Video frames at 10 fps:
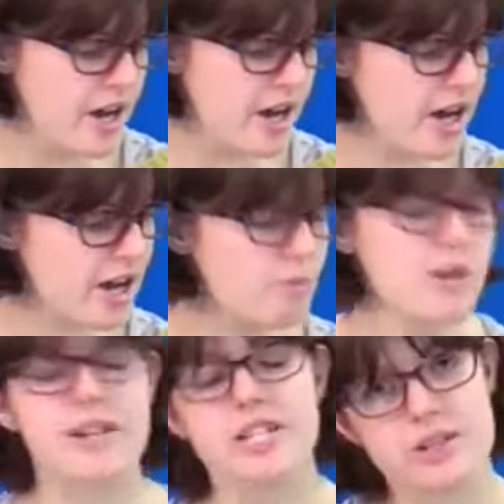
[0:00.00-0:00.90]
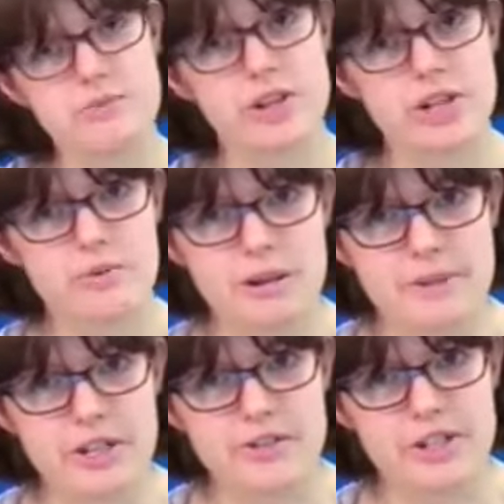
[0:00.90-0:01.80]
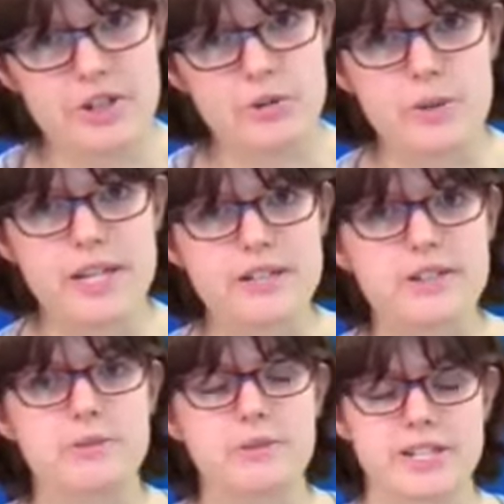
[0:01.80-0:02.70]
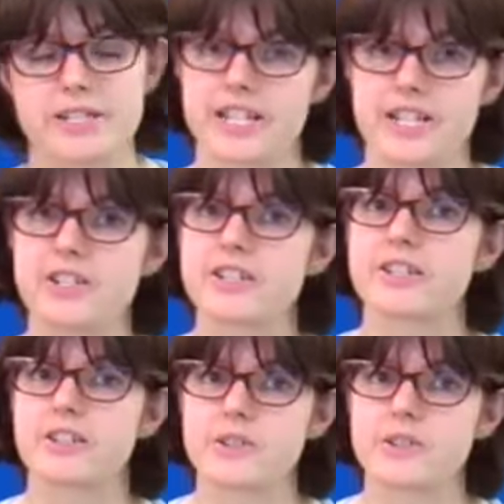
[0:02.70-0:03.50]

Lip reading: We're actually running a webinar in 2 weeks on presentation skills,